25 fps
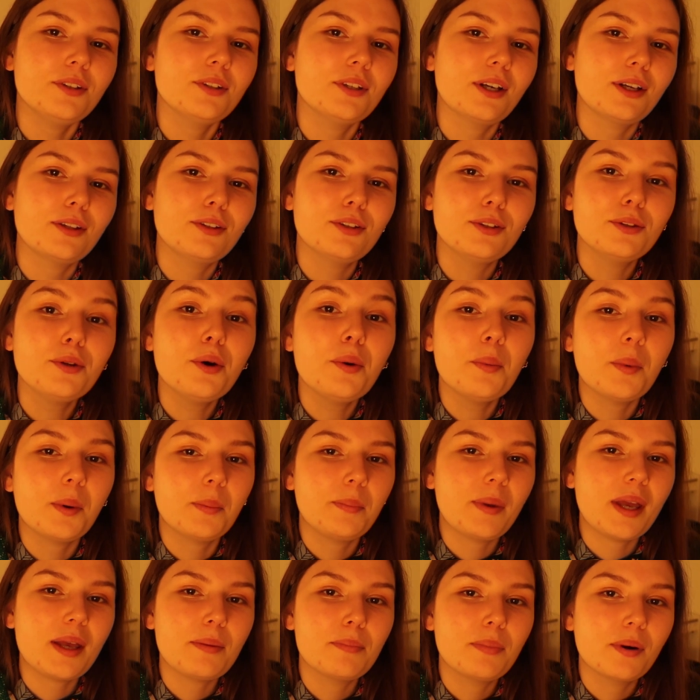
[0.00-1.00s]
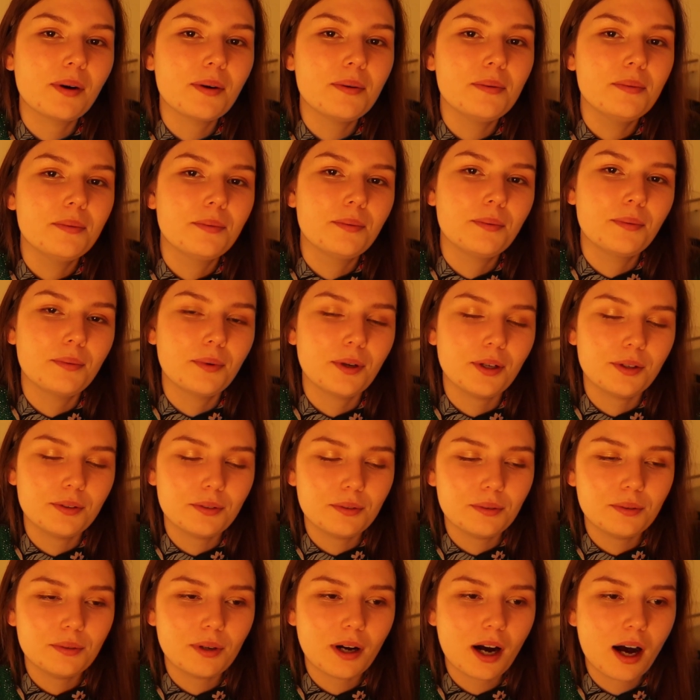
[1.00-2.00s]
you know the normal people
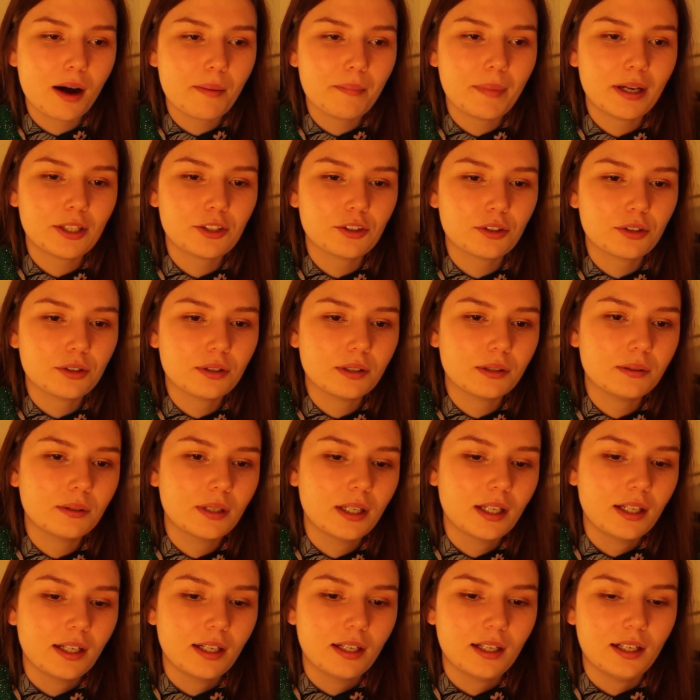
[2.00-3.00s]
who aren't magical